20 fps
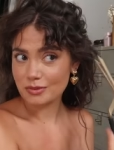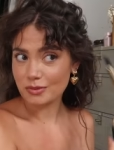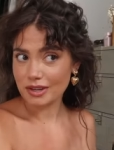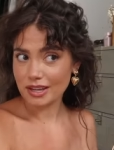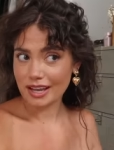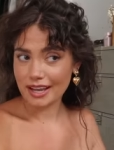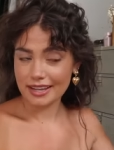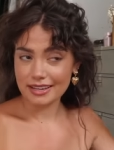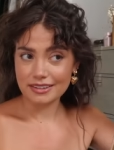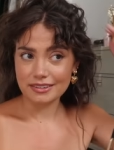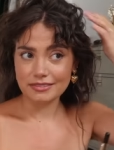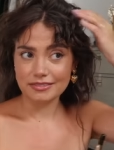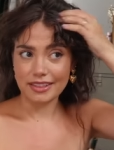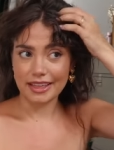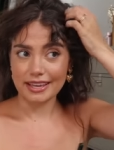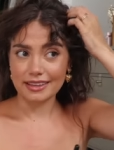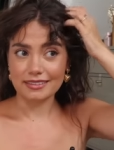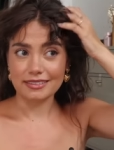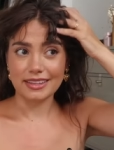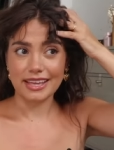what kind of
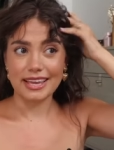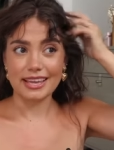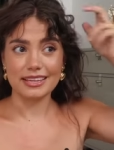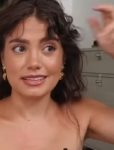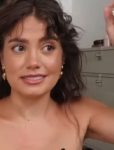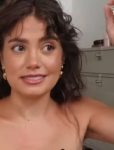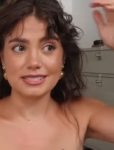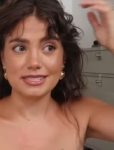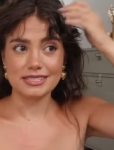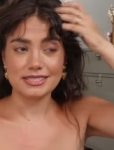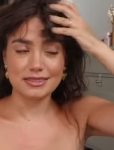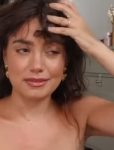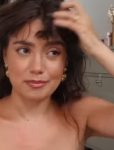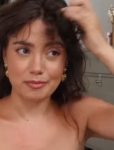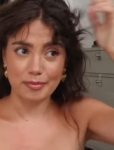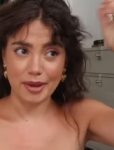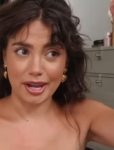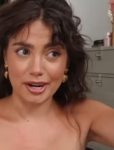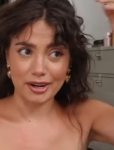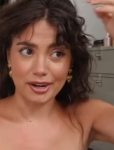like lays
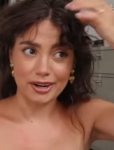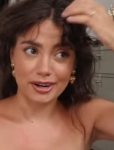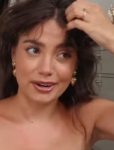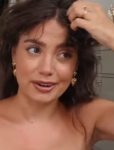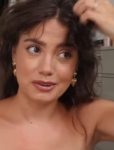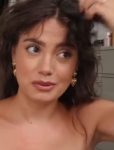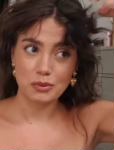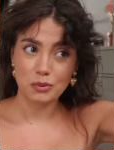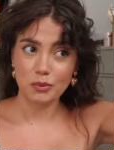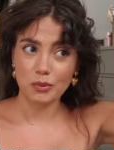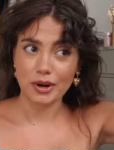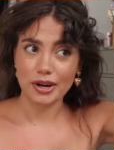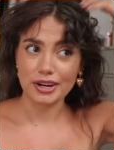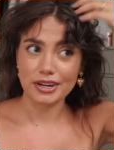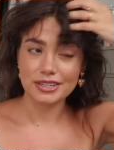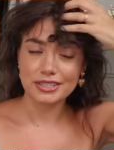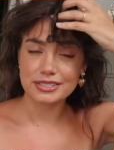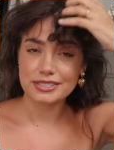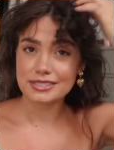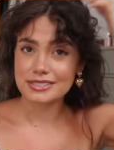better,
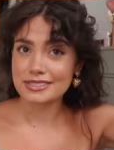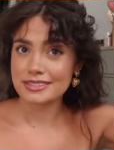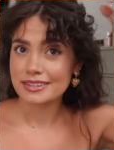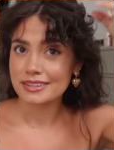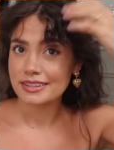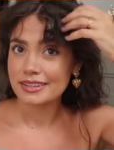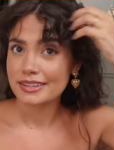worse,